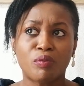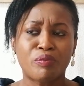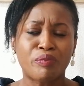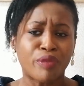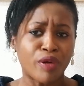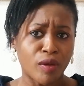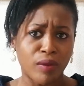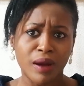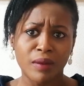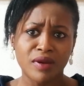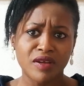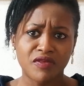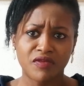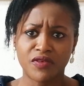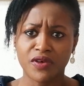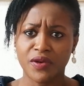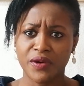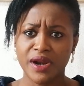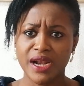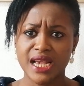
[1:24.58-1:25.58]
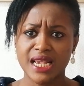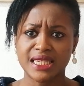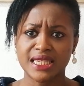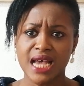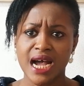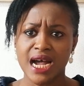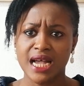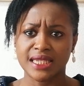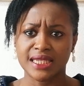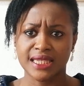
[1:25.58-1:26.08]
probably foreigners
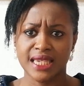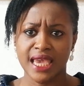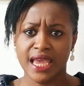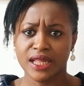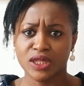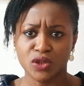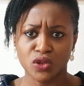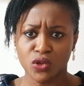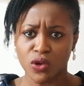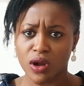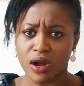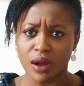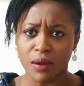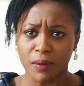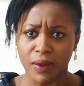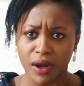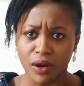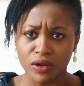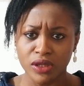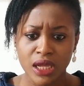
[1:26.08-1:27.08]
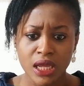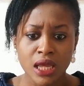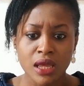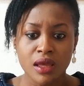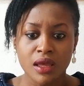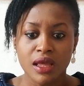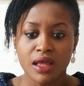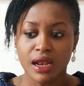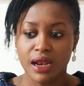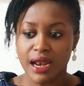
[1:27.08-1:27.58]
are scared to talk about.
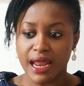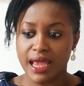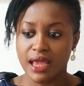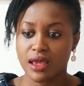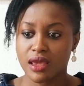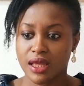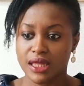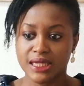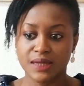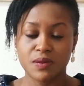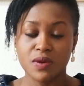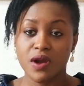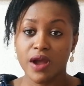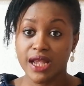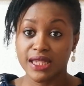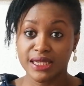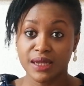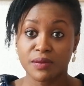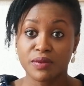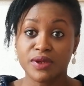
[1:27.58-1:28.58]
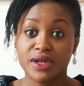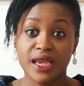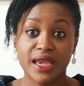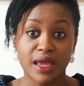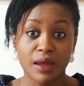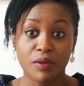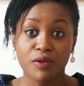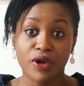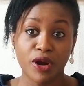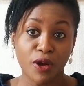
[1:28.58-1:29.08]
Like a typical example, they
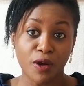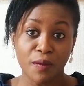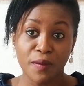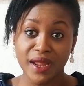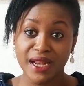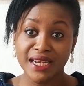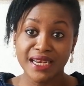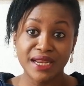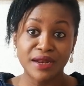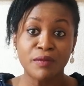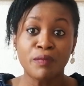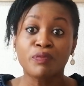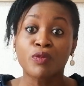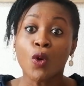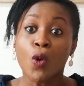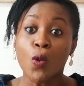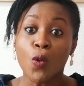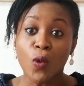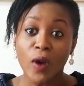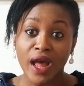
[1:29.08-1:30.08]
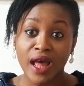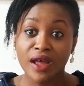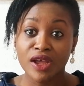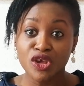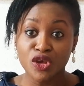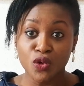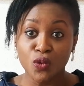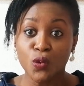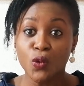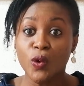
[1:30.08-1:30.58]
kept recommending Why
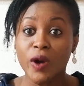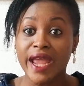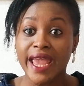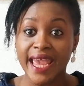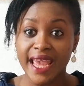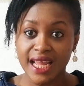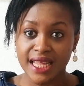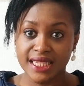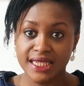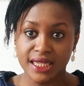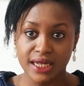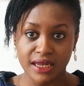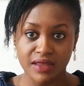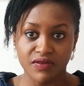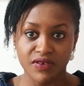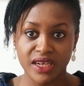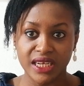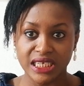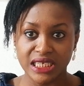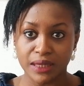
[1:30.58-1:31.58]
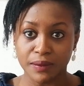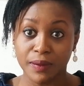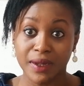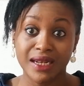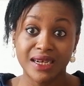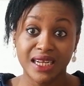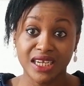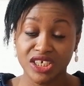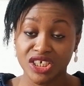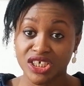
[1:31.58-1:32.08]
You Hate Living in
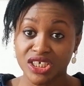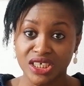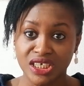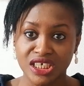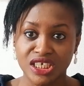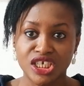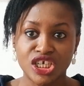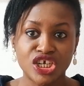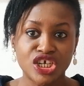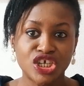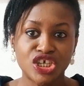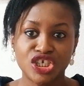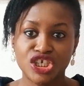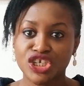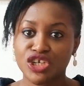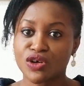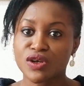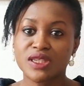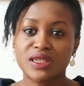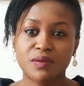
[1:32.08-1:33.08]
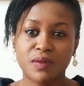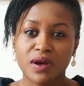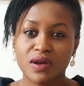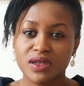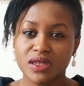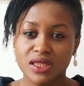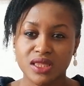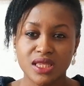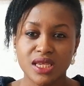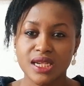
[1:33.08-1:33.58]
Japan, that she did. She talks about
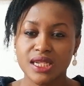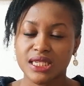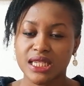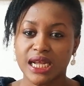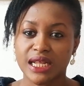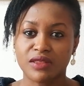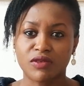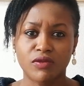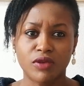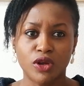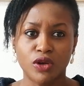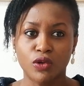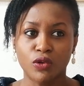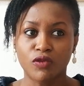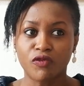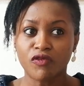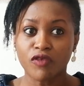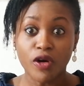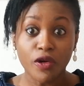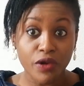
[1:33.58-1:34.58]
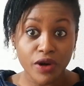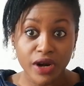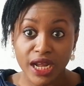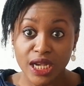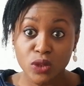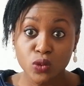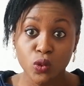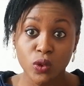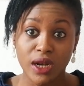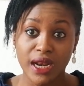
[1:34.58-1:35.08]
the things that, you know,
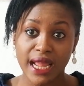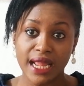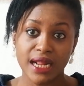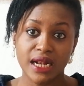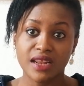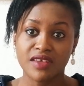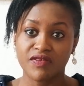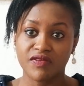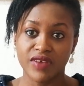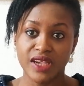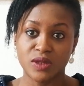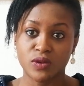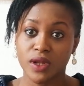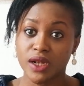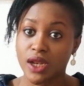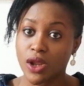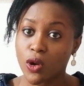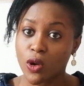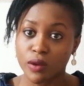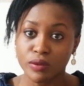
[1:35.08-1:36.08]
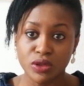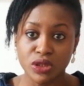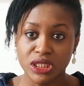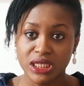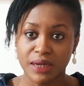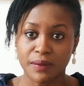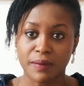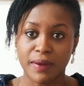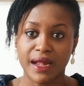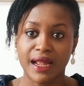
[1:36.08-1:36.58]
foreigners would likely face when they come to
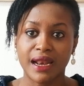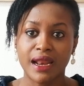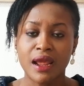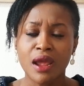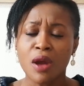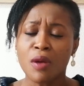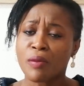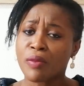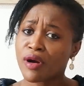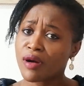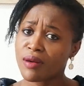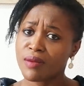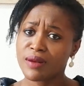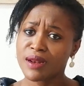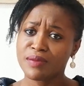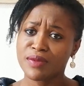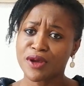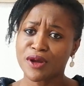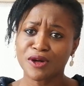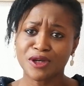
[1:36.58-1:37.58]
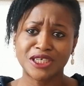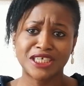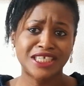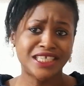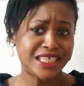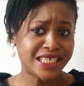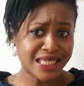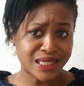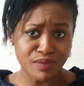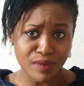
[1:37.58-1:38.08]
Japan, probably because
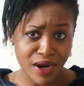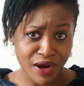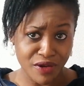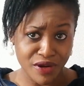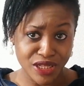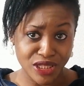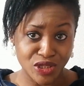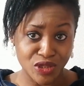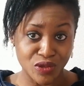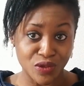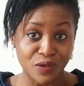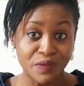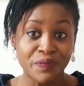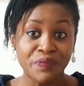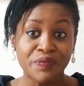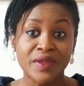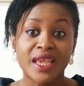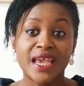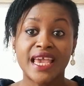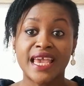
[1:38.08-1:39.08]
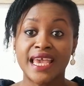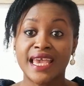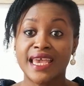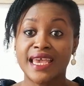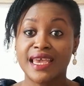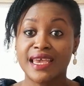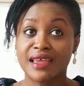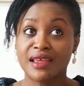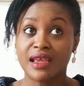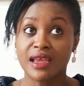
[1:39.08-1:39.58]
she's married to
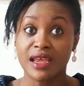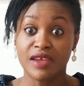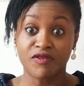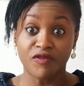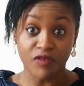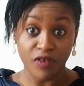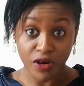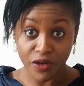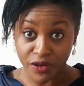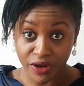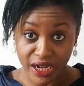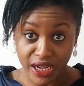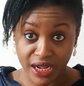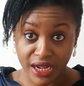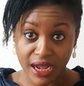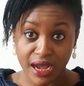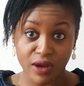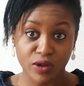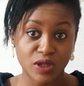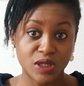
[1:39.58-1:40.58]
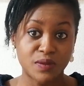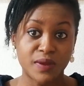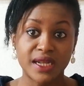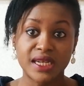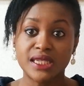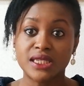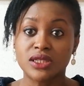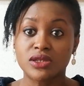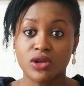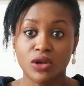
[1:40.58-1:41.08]
a foreigner. Her husband
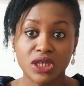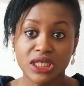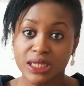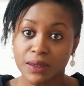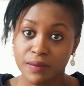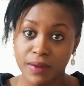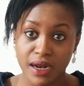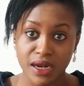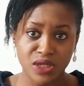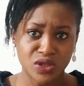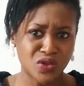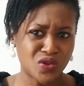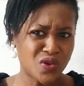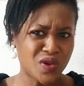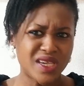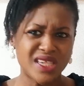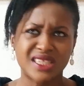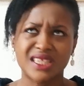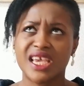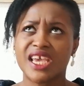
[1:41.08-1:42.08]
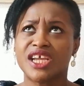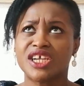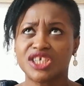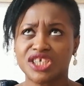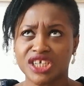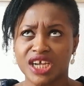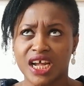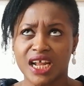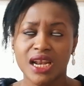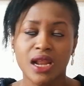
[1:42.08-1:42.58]
is not Japanese, although he's
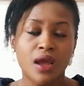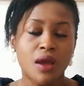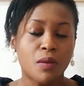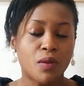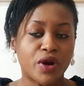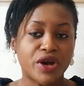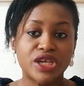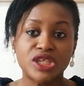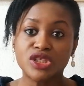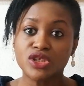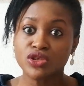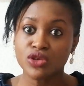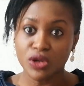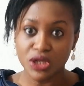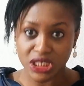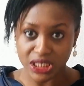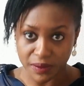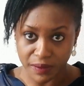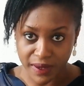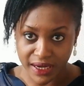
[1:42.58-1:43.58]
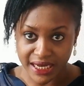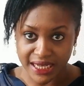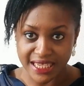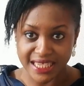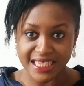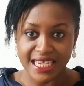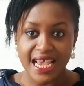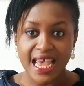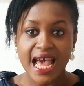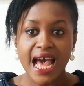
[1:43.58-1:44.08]
Asian, but he's not Japanese.
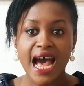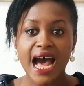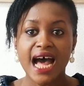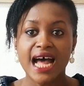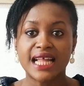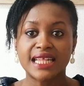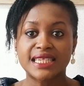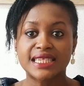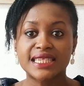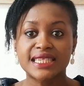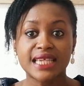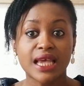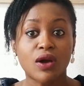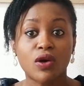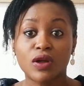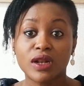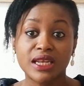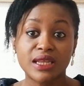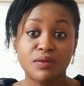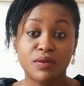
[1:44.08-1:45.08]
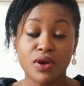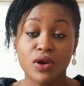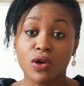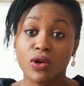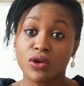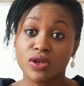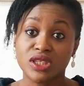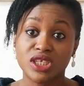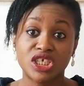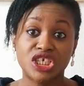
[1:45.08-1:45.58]
And secondly,
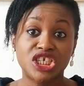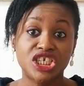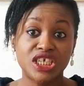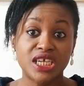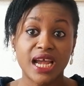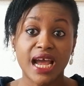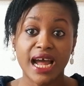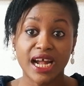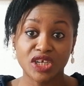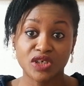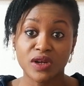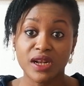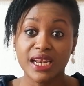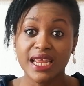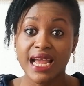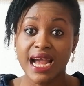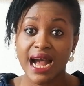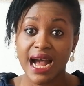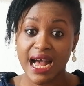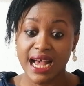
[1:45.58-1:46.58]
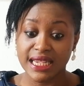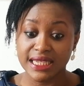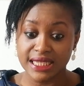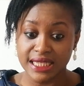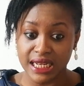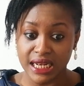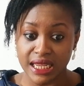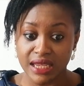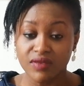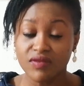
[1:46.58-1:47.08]
because she actually has
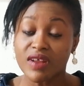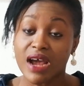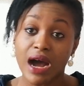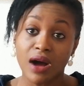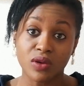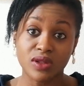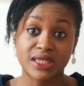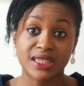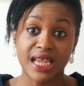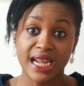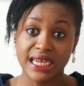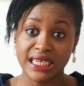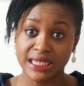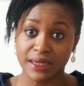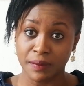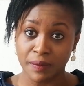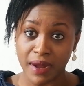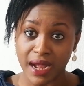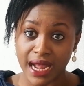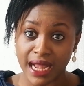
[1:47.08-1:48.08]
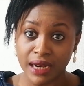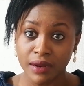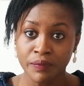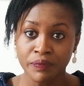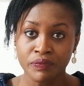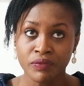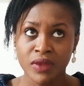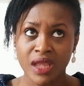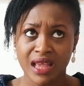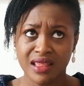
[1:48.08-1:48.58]
lived outside Japan,
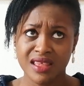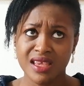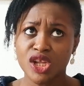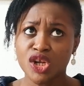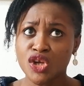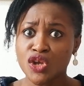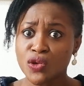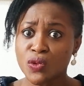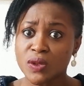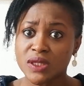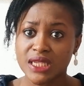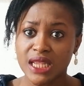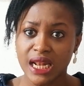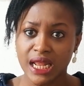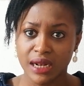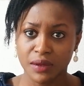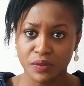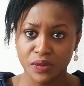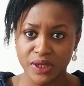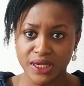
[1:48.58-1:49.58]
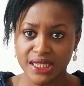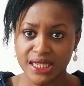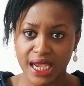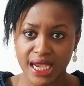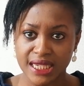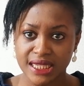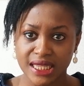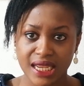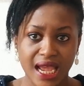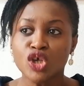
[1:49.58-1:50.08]
I think New Zealand
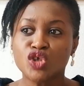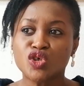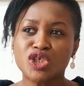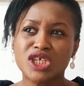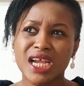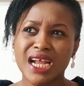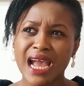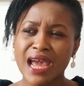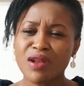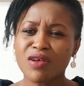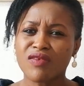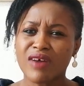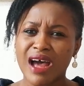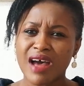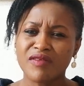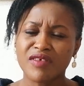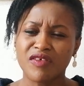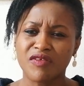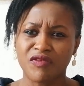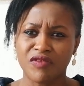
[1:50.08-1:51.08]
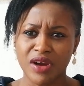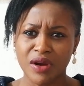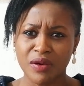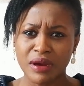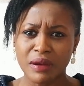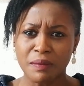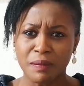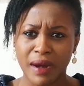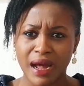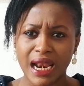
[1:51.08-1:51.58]
precisely, so she kind of have a very
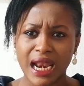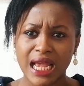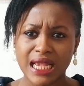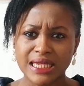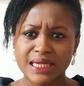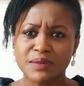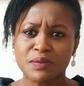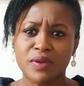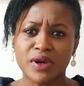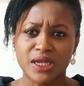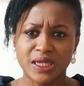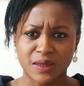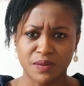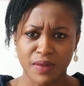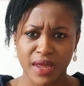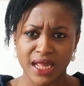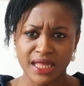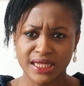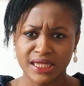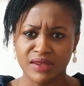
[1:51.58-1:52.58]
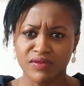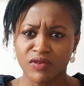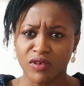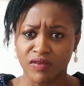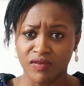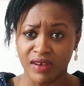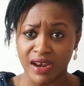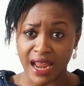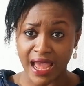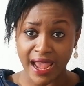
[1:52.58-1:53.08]
balanced perspective
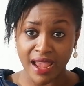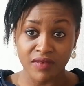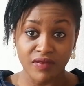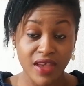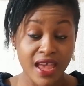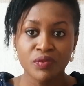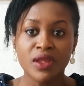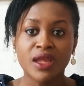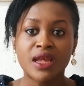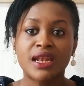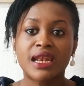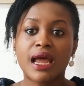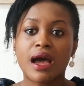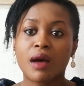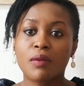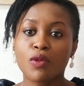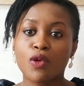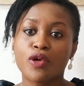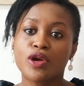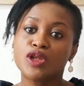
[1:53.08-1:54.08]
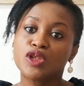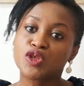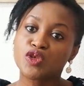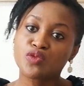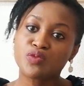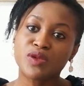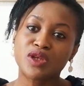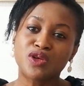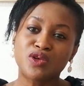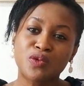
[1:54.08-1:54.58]
of life. Now I'm going to
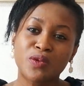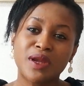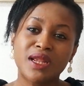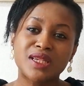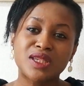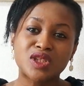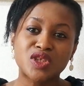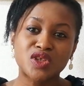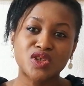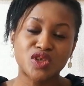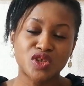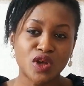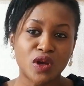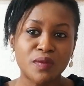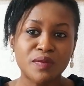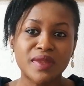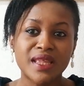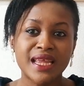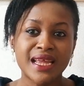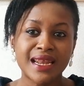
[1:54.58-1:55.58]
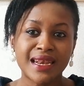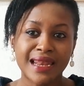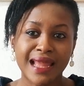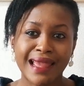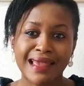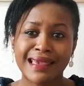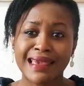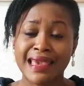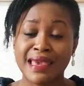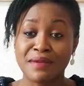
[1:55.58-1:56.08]
be doing something
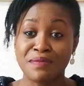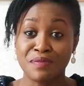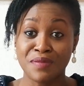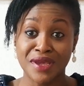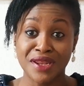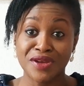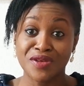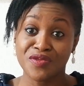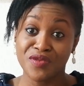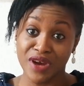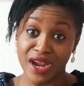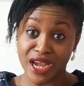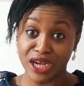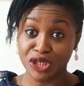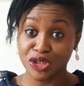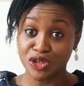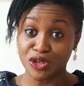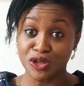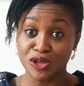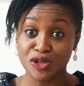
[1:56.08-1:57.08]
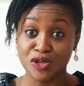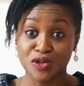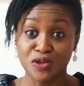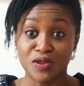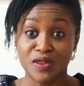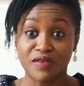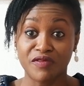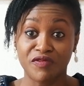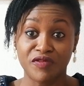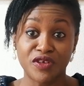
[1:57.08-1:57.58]
like a mini reaction to
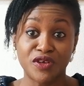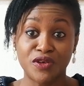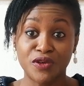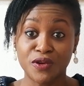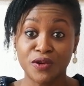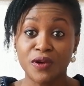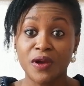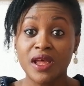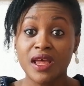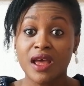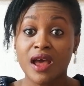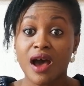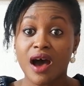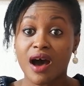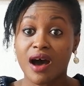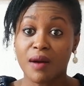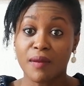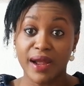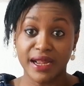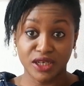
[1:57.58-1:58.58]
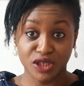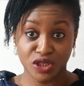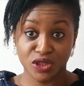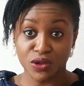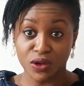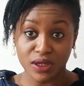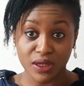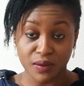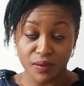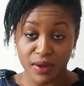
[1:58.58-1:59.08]
the video I just
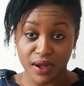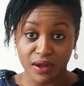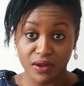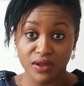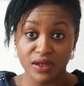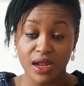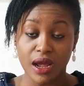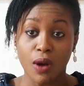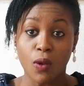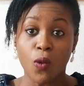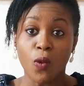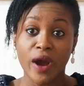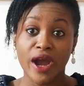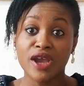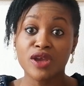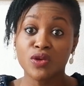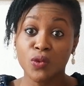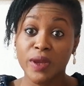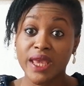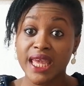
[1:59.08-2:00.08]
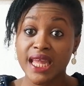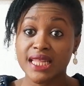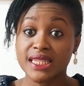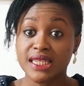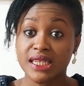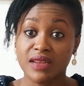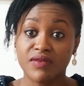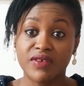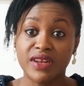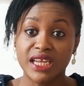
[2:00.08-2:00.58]
talked about, Why You Hate
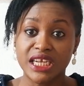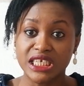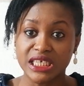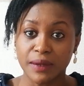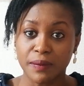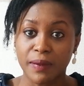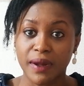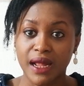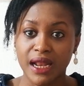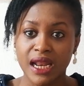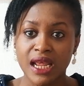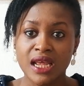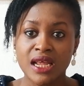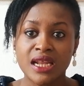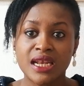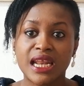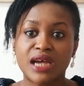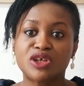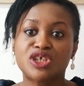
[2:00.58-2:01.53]
Living in Japan. Now